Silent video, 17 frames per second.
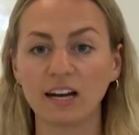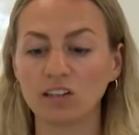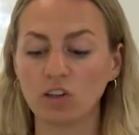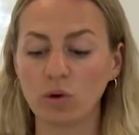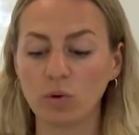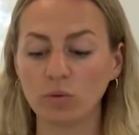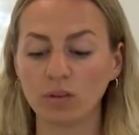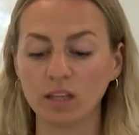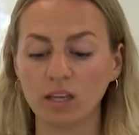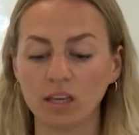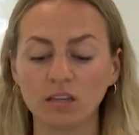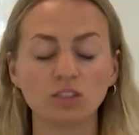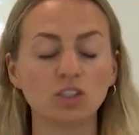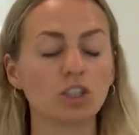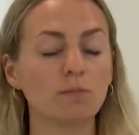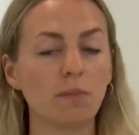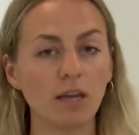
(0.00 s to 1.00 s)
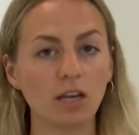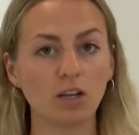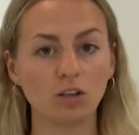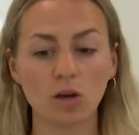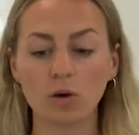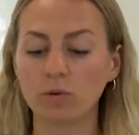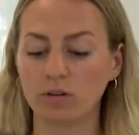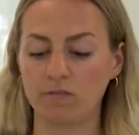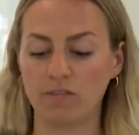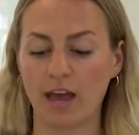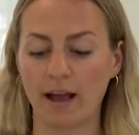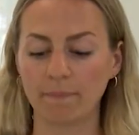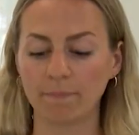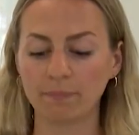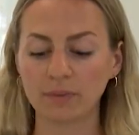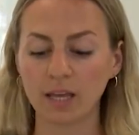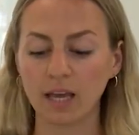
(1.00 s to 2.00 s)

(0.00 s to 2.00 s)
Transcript: lonely. Just make note of that.